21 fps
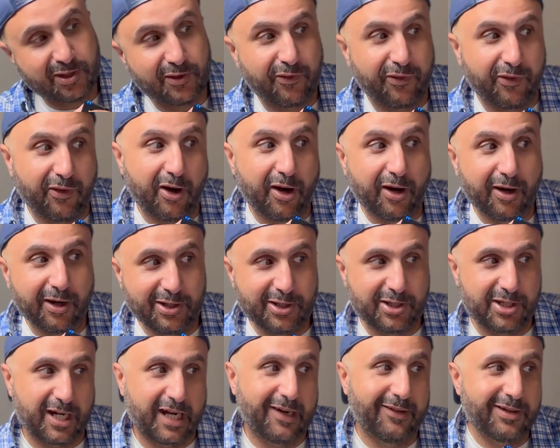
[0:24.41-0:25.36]
var in
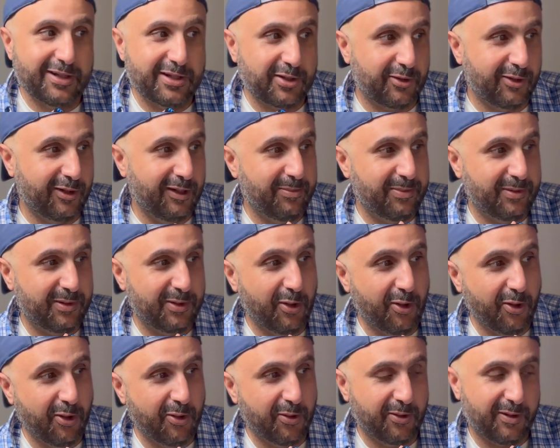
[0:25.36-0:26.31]
JavaScript.
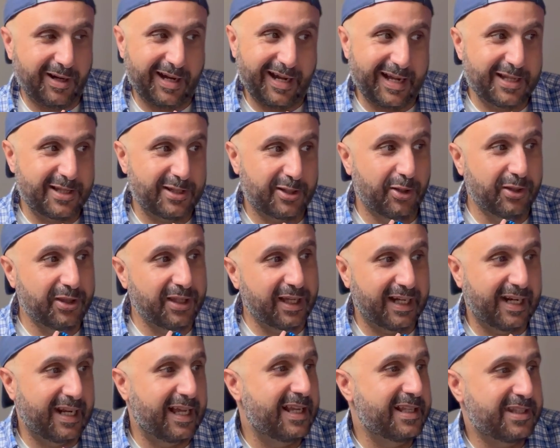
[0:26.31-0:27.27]
Yo, I saw that
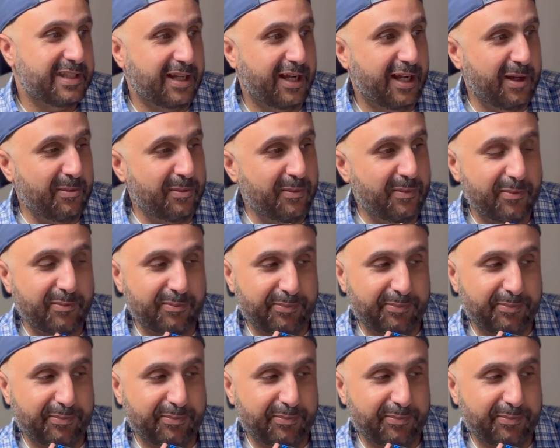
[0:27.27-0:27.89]
last time.